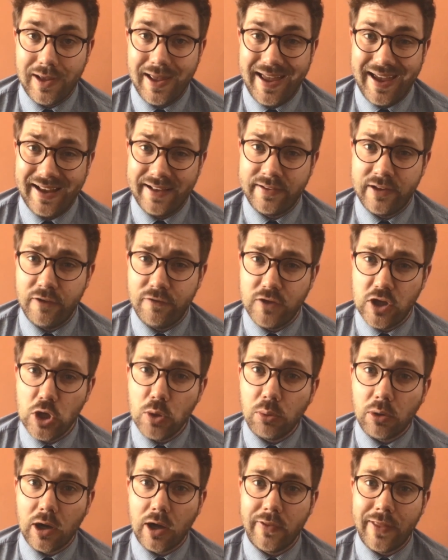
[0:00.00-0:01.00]
as if
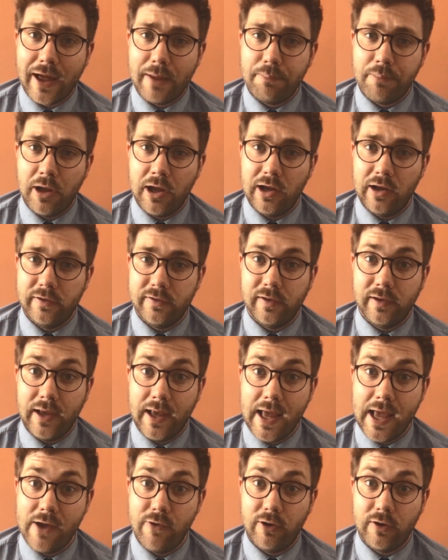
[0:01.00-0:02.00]
you are that person
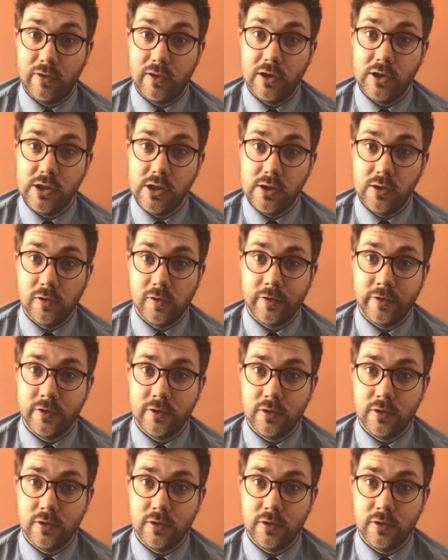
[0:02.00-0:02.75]
hearing the news.